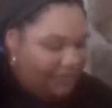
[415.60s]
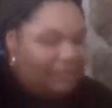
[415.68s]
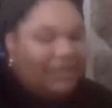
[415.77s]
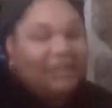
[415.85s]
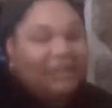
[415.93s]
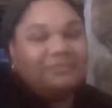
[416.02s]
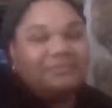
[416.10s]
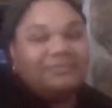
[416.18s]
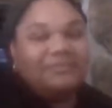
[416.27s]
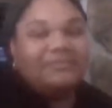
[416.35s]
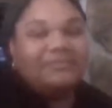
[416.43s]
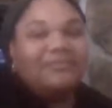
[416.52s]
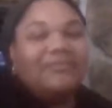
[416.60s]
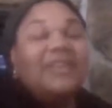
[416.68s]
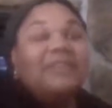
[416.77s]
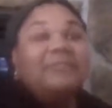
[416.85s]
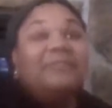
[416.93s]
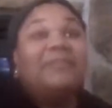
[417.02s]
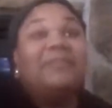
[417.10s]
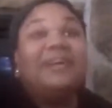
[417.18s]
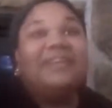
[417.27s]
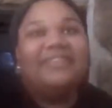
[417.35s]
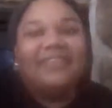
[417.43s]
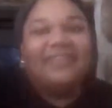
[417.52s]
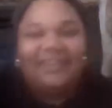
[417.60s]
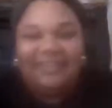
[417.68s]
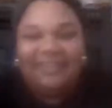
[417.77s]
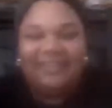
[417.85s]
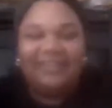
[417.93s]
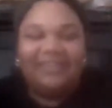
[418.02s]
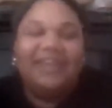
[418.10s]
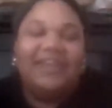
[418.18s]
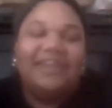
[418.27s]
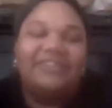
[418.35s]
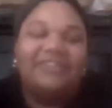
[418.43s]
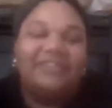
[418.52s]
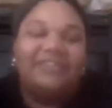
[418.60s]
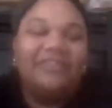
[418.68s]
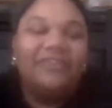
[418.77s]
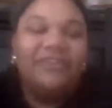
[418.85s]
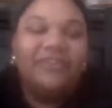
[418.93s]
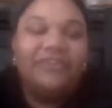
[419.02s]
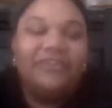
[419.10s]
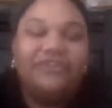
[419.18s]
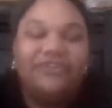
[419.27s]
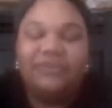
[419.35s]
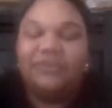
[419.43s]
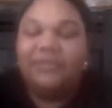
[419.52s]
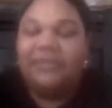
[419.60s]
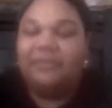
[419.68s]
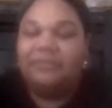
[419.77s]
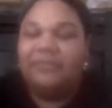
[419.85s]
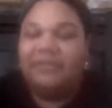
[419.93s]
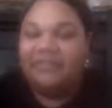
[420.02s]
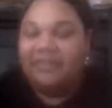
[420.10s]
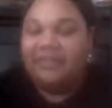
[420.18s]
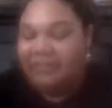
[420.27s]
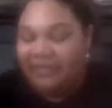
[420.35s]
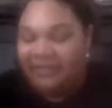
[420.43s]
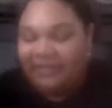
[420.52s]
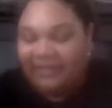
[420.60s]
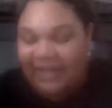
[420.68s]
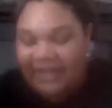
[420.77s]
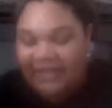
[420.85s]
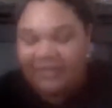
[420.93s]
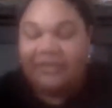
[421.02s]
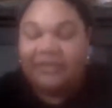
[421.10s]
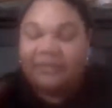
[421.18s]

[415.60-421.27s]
But my mom says that I should do a little bit of something side